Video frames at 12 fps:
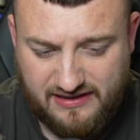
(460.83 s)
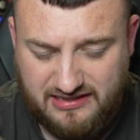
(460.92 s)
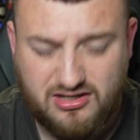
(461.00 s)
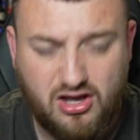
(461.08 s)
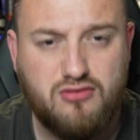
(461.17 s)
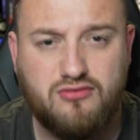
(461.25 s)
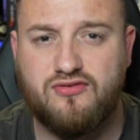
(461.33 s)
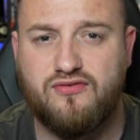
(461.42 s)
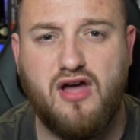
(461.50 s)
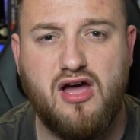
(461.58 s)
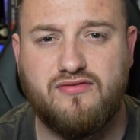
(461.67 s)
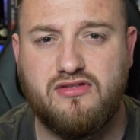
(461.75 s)
goes
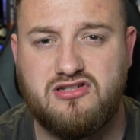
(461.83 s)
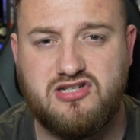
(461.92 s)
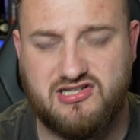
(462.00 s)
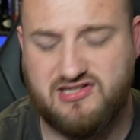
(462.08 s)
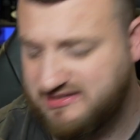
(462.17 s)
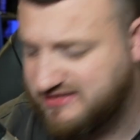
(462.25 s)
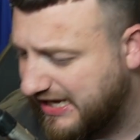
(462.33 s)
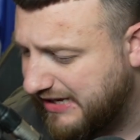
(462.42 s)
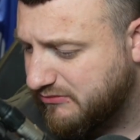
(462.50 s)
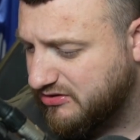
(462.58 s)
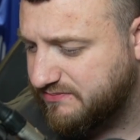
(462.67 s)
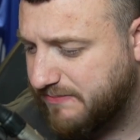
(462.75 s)
further than just the team
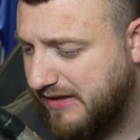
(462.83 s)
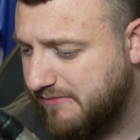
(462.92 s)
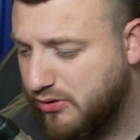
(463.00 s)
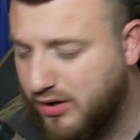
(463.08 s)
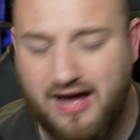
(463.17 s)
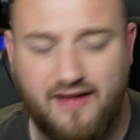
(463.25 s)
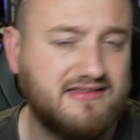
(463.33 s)
that's being put out.